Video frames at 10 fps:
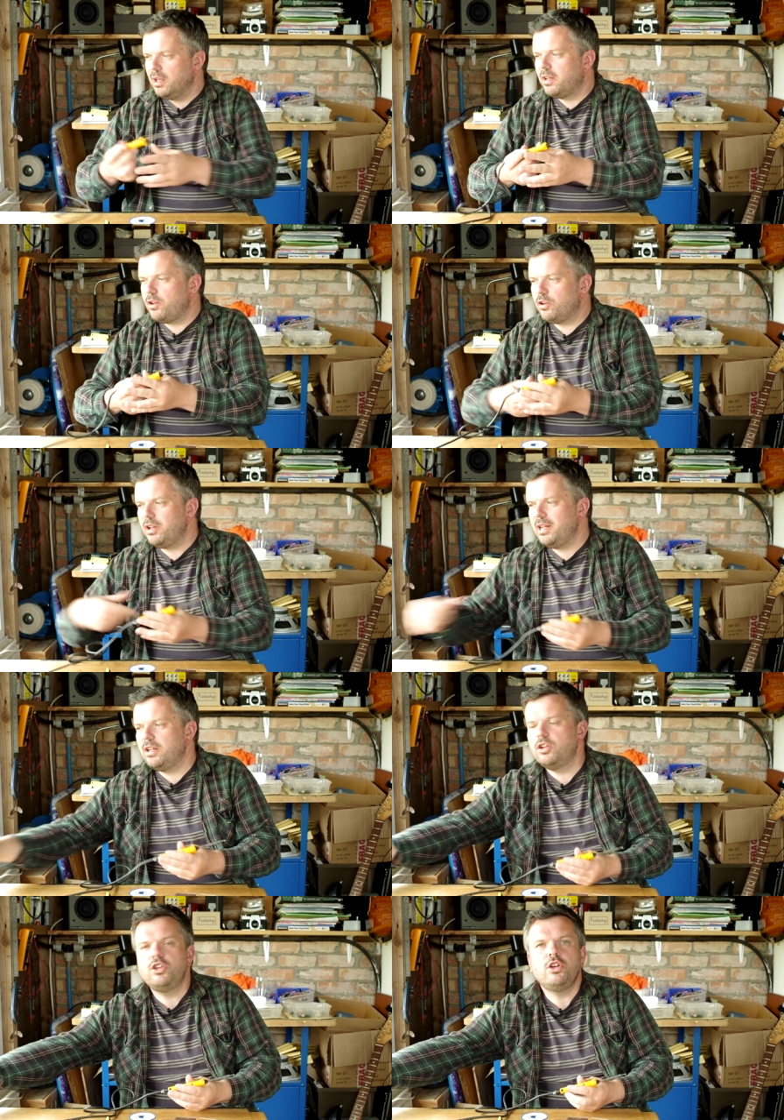Now you're gonna need
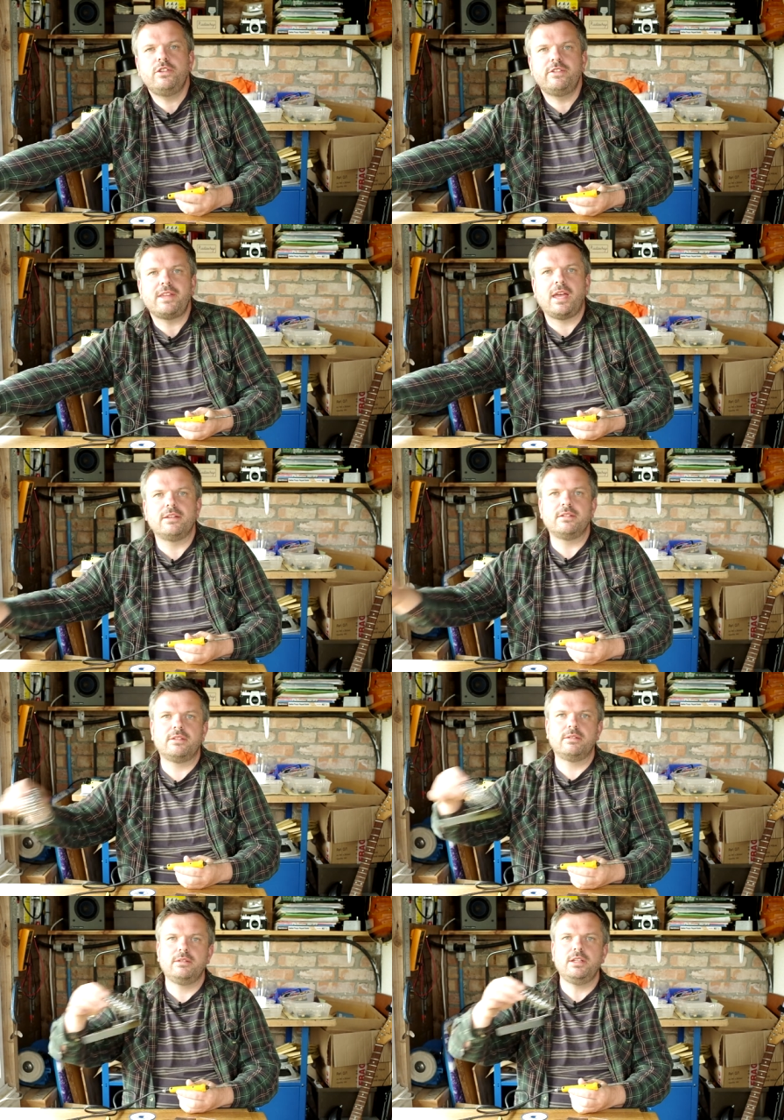a good stand,
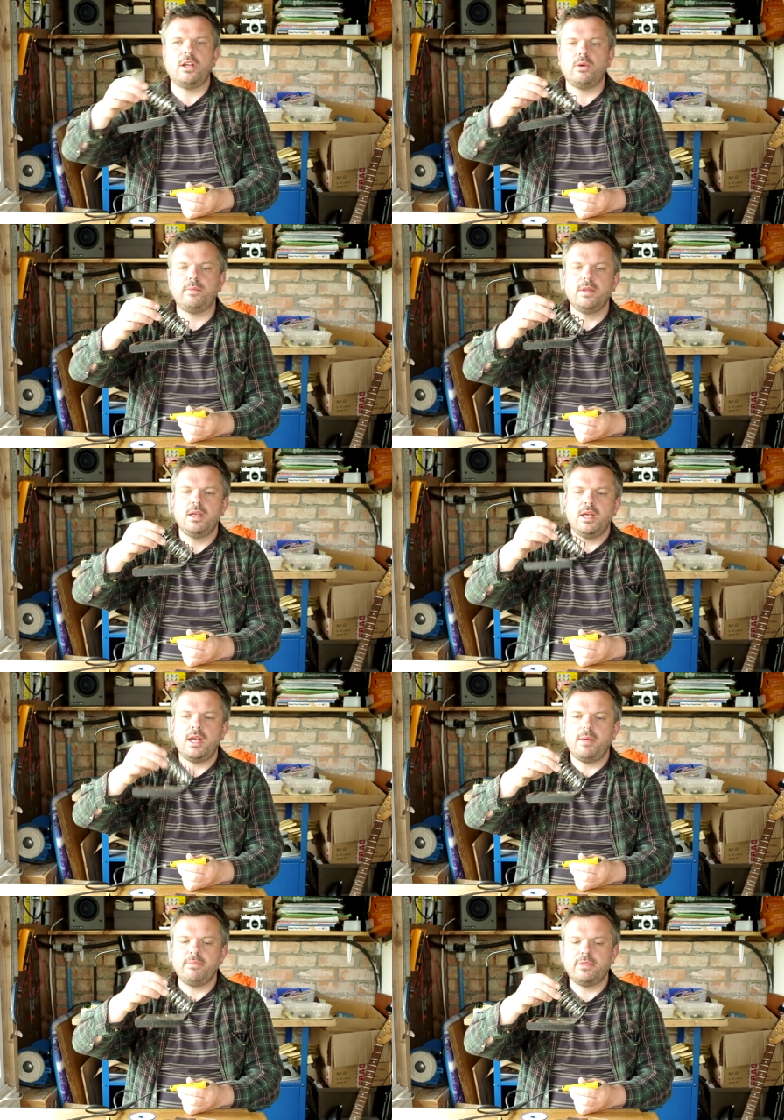you know,
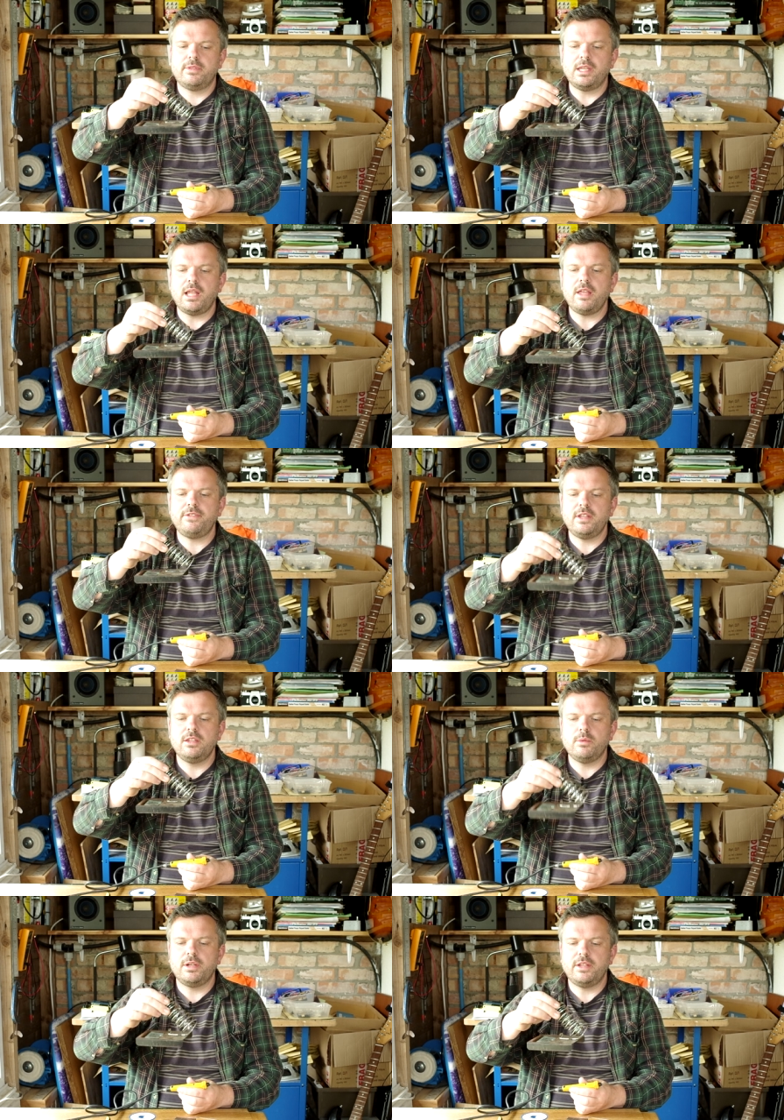um, the last thing
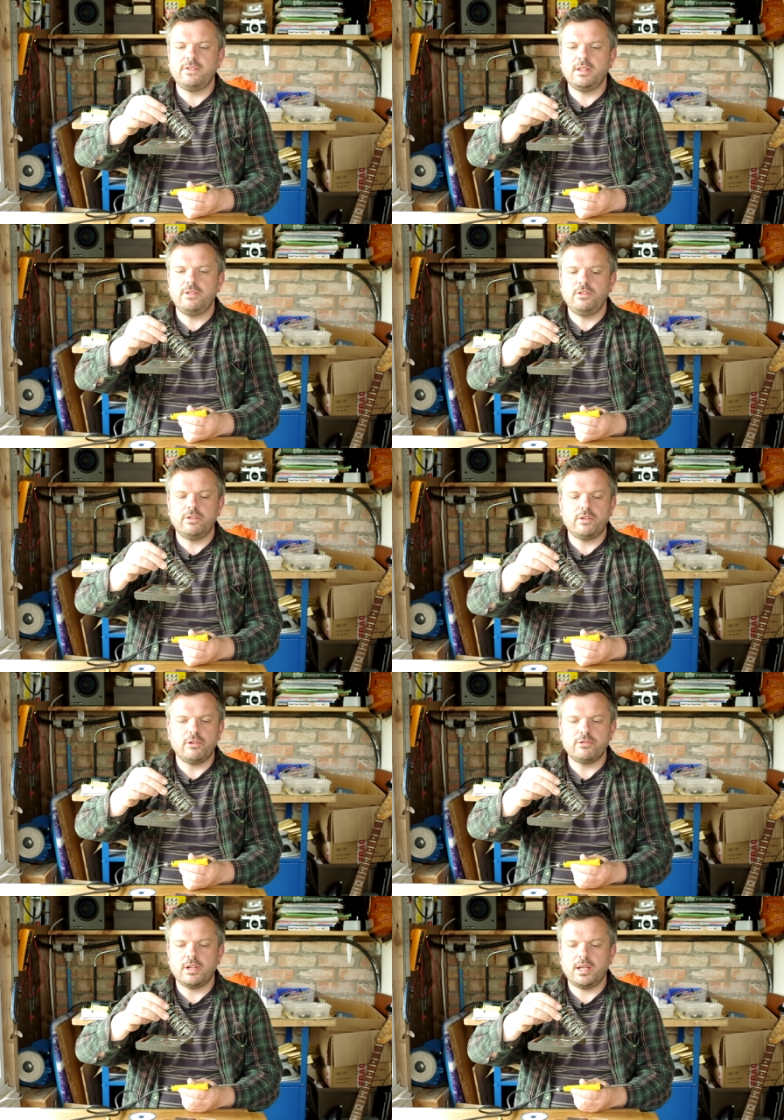you want is, is your
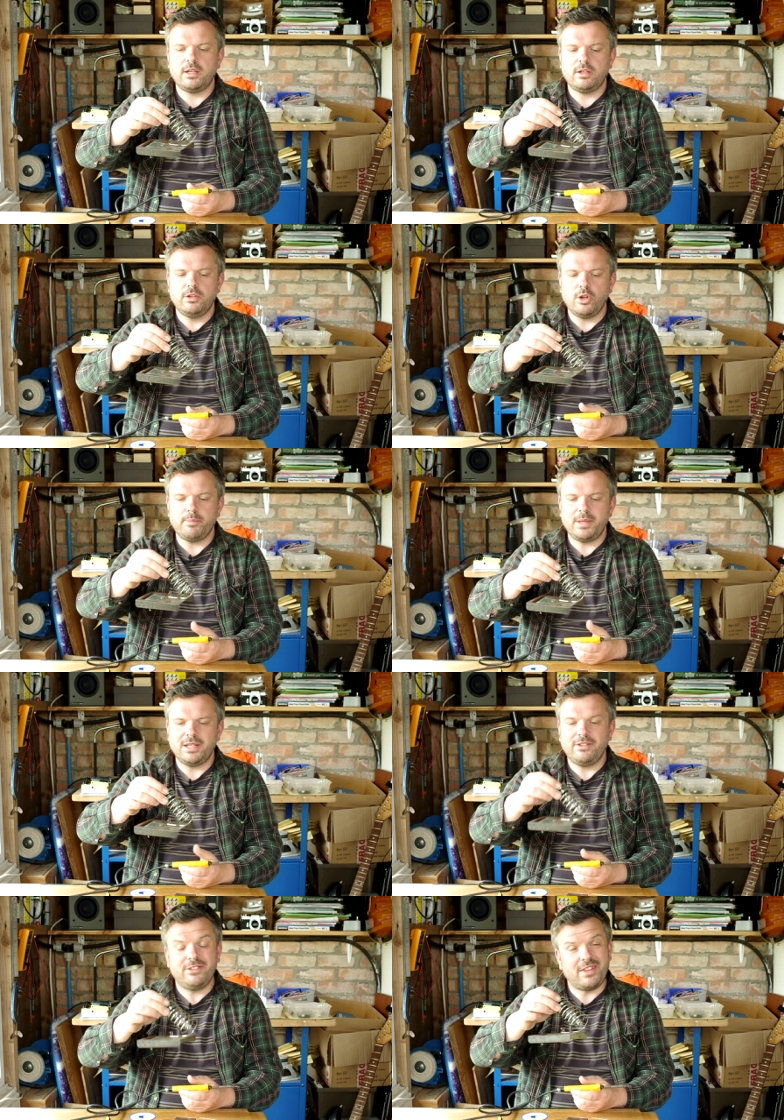soldering iron not
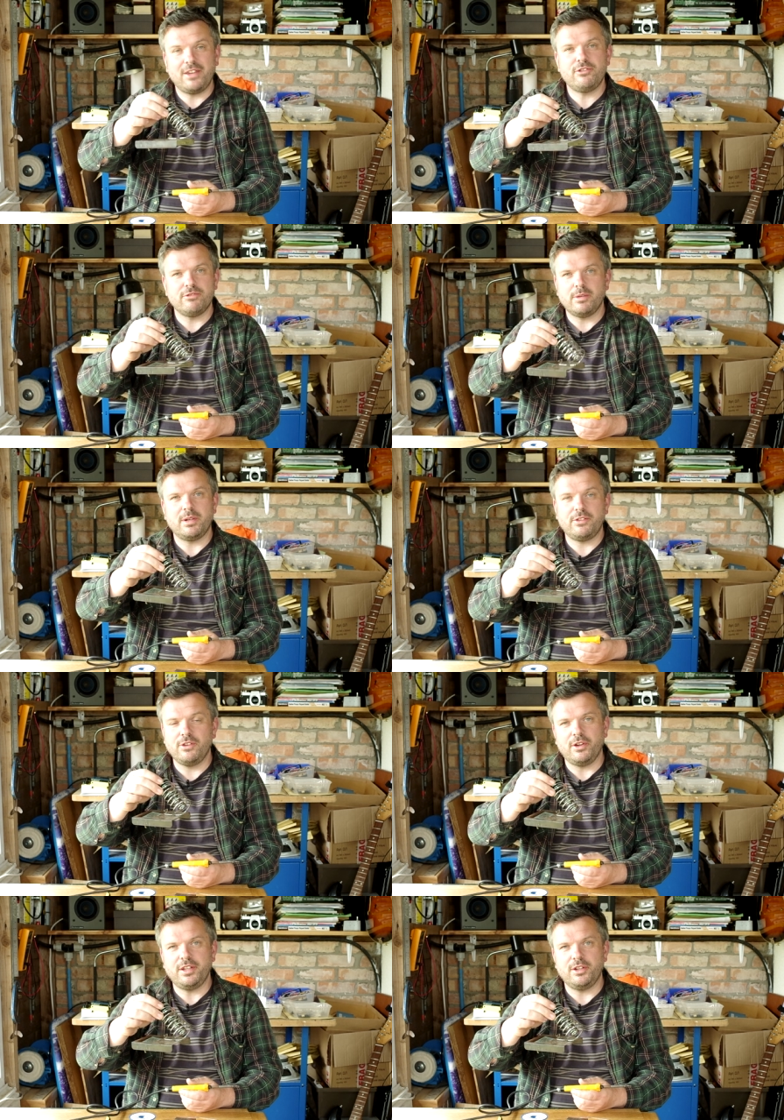being stationary when it's
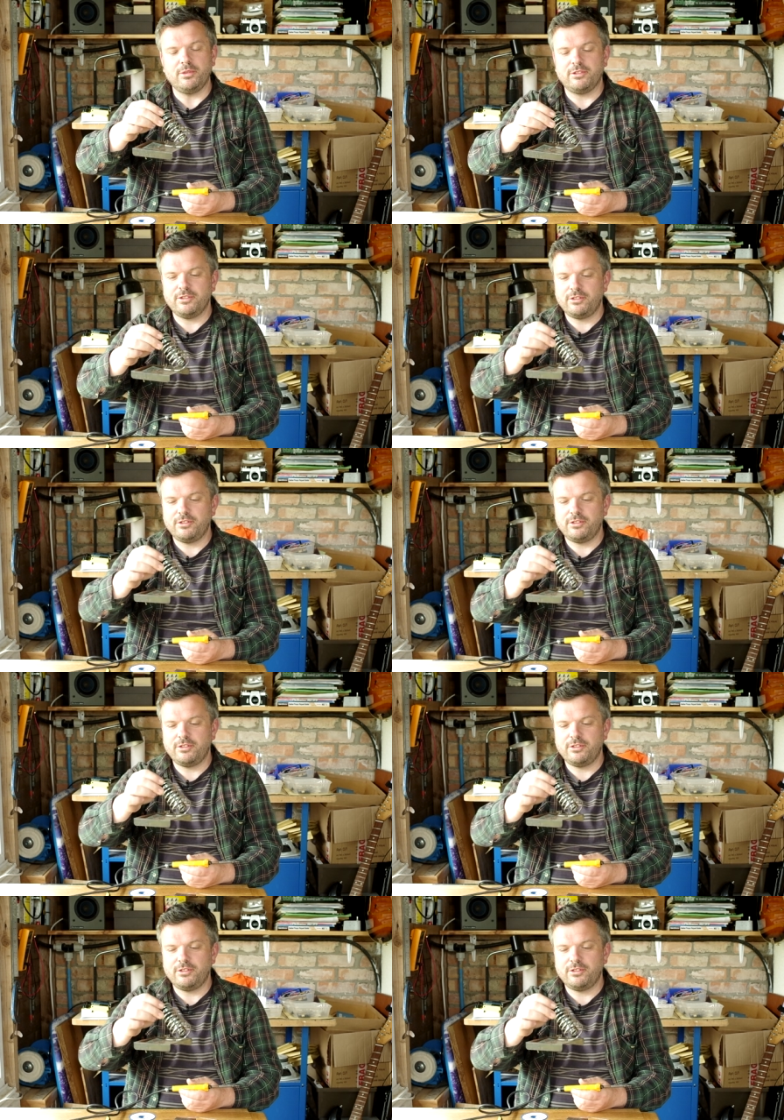not in use.